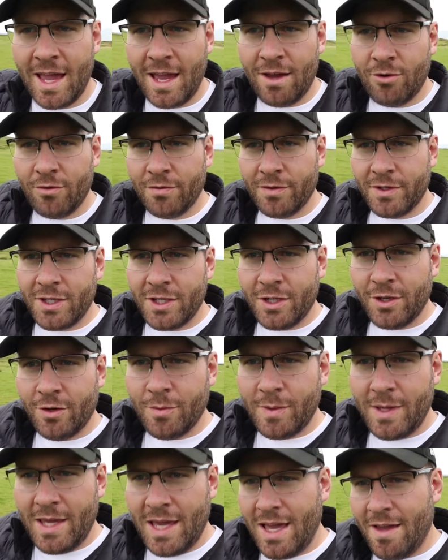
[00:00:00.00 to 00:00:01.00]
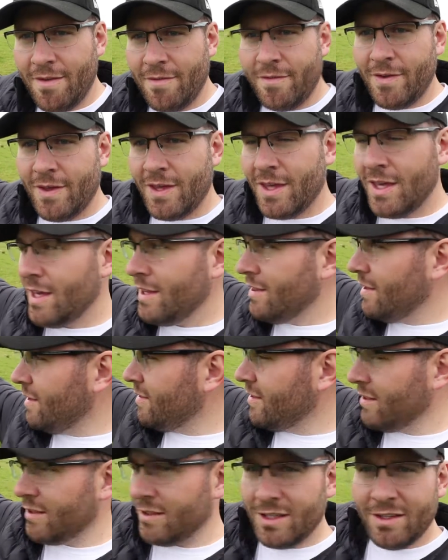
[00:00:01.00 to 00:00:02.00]
Out over here we have
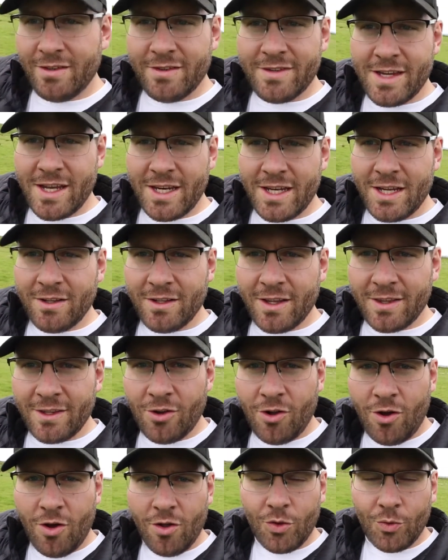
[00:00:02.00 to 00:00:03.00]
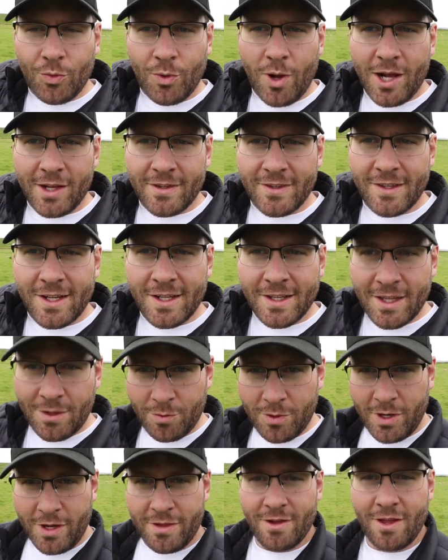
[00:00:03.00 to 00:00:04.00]
this little hillside here that's got all the rocks on it.
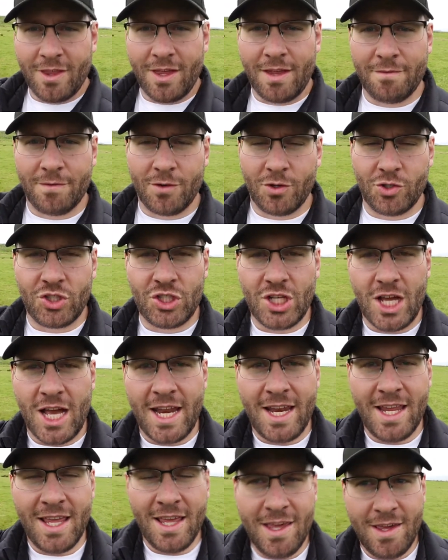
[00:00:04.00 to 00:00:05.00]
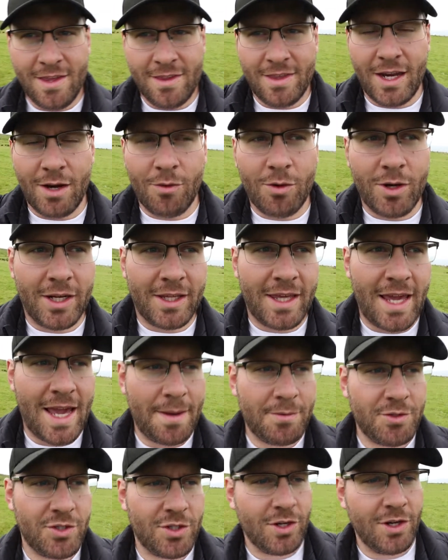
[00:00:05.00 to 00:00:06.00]
That's where I saw that first shot that I want to
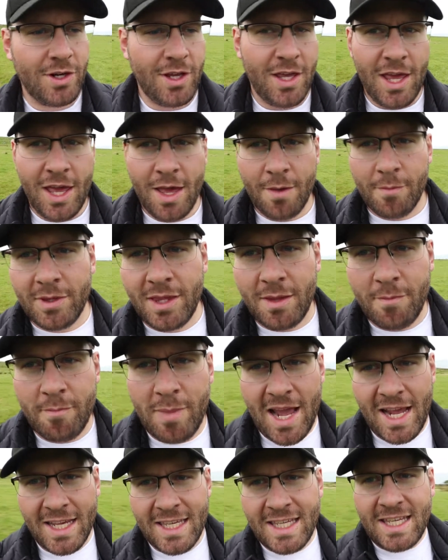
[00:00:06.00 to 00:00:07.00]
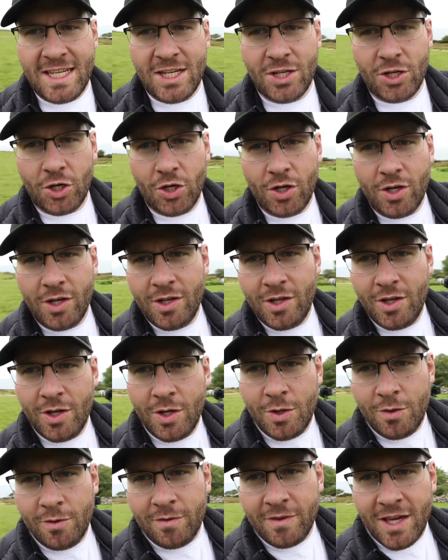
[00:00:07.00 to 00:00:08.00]
capture. But then back here,
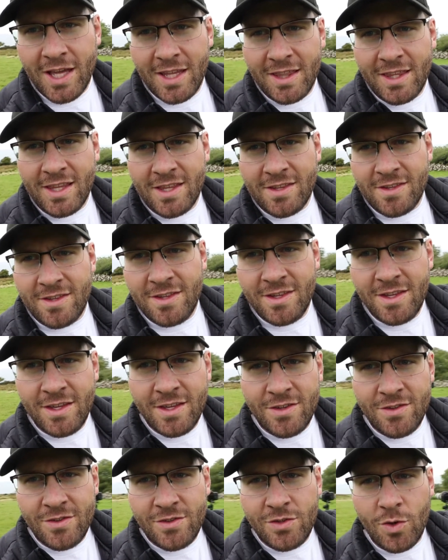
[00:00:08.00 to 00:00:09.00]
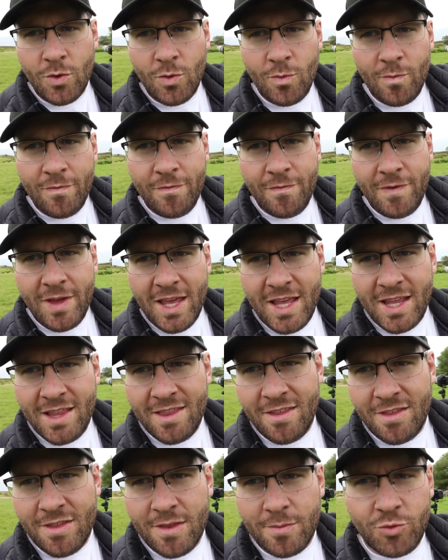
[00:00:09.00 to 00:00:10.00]
we've got this stone
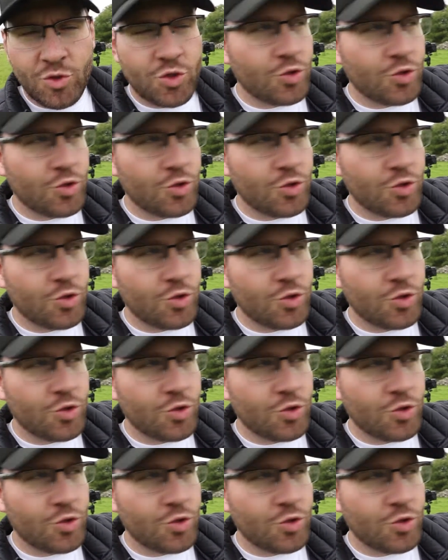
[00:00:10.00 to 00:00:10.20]
fence and some